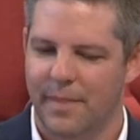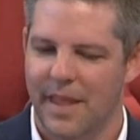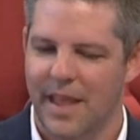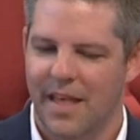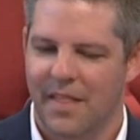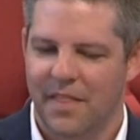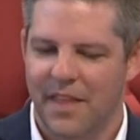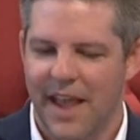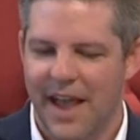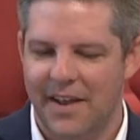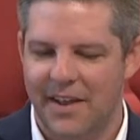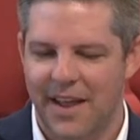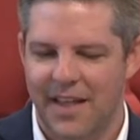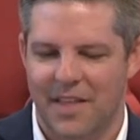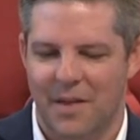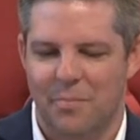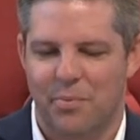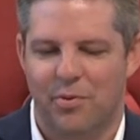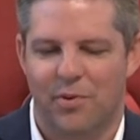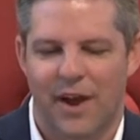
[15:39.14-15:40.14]
The idea
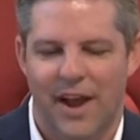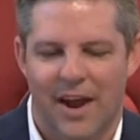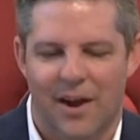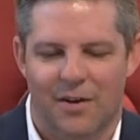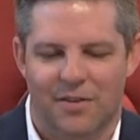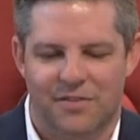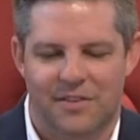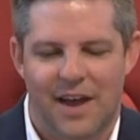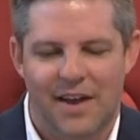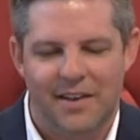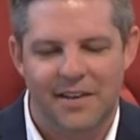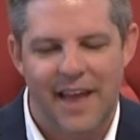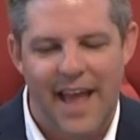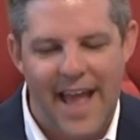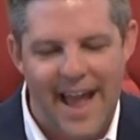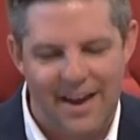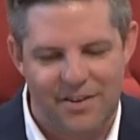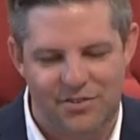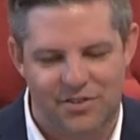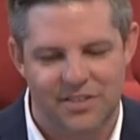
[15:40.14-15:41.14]
that prayer is not an
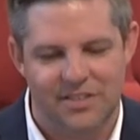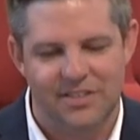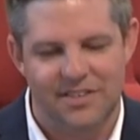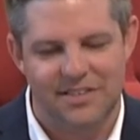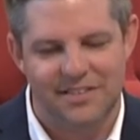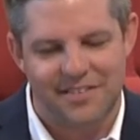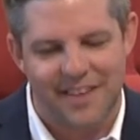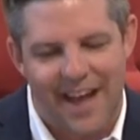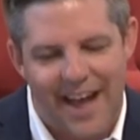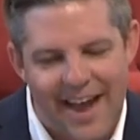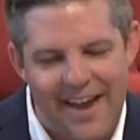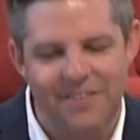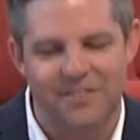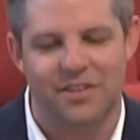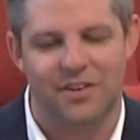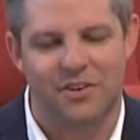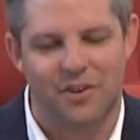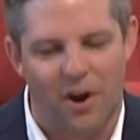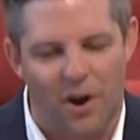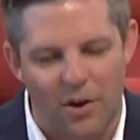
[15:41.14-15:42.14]
action designed
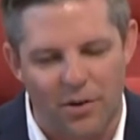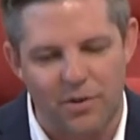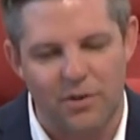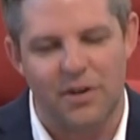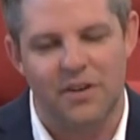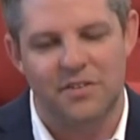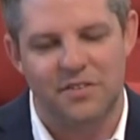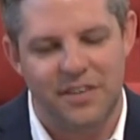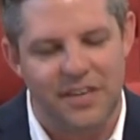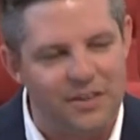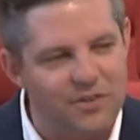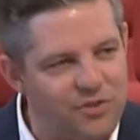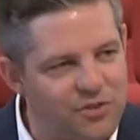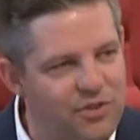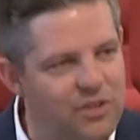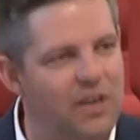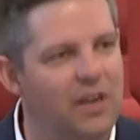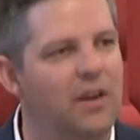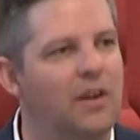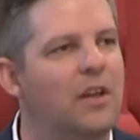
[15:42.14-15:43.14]
to garner
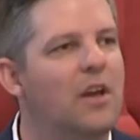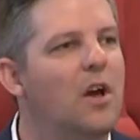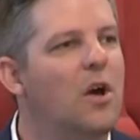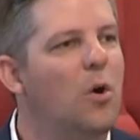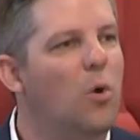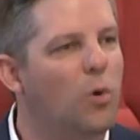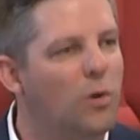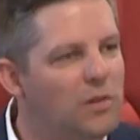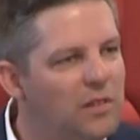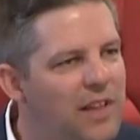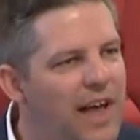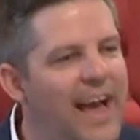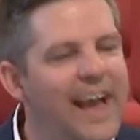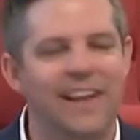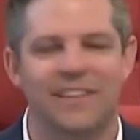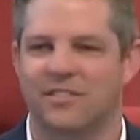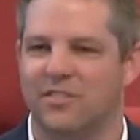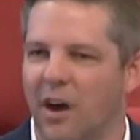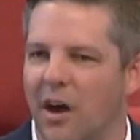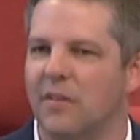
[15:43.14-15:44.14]
attention or
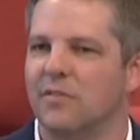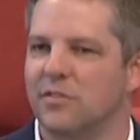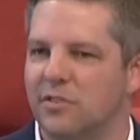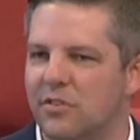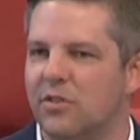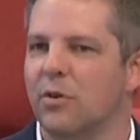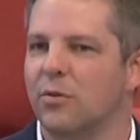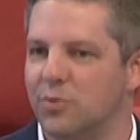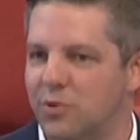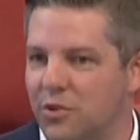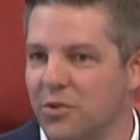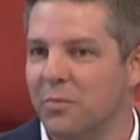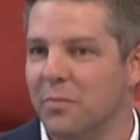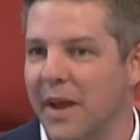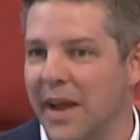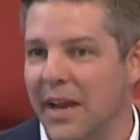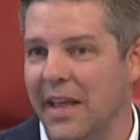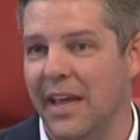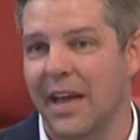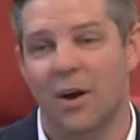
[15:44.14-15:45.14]
likes on social
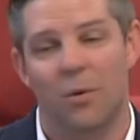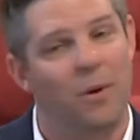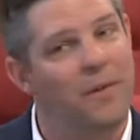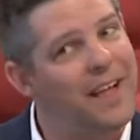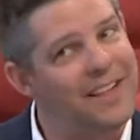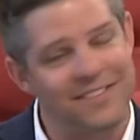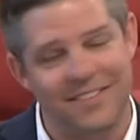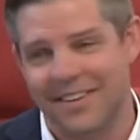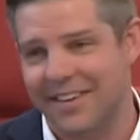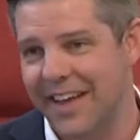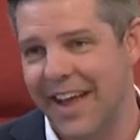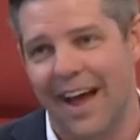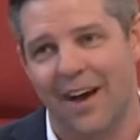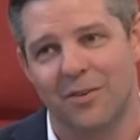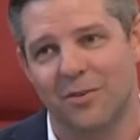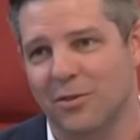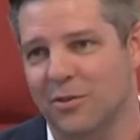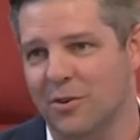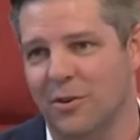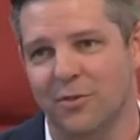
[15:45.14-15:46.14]
media, well, that's a
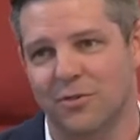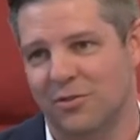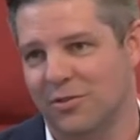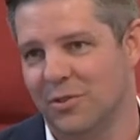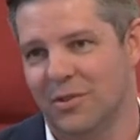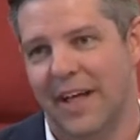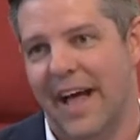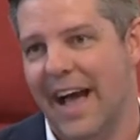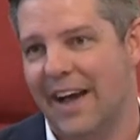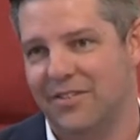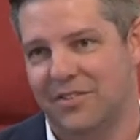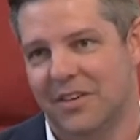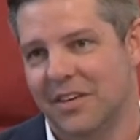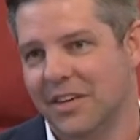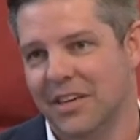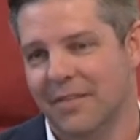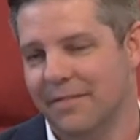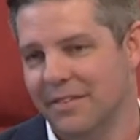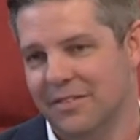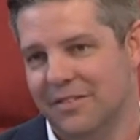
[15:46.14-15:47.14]
countercultural action in
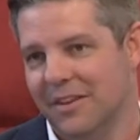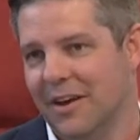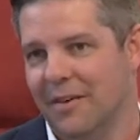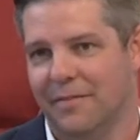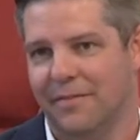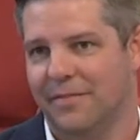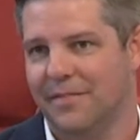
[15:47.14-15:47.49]
and of itself.